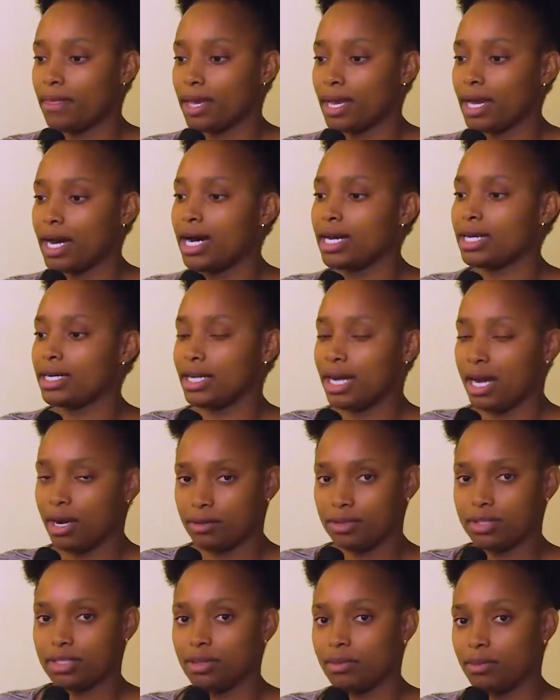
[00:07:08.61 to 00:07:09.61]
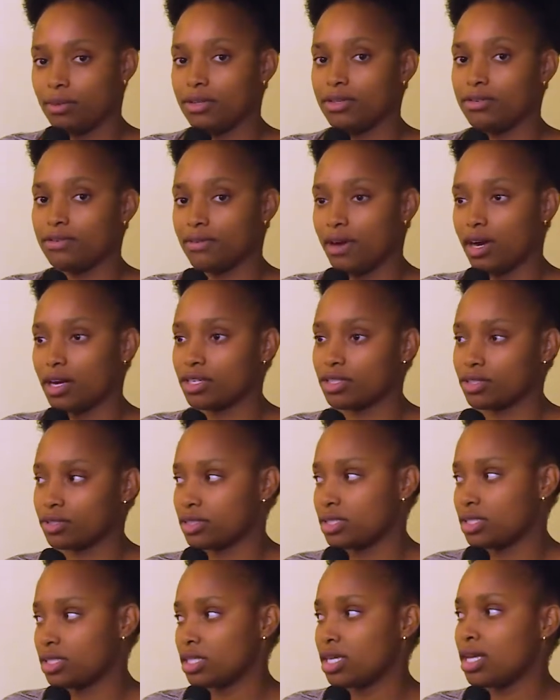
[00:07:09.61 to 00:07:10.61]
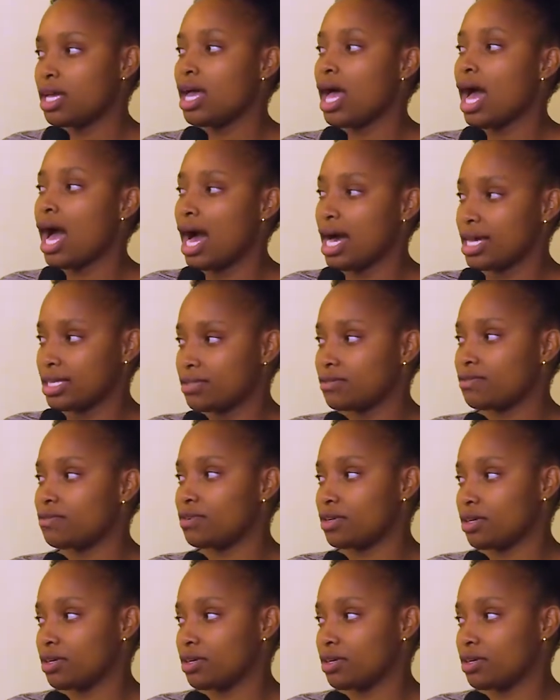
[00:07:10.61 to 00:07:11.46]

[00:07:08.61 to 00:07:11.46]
carry out the body functions as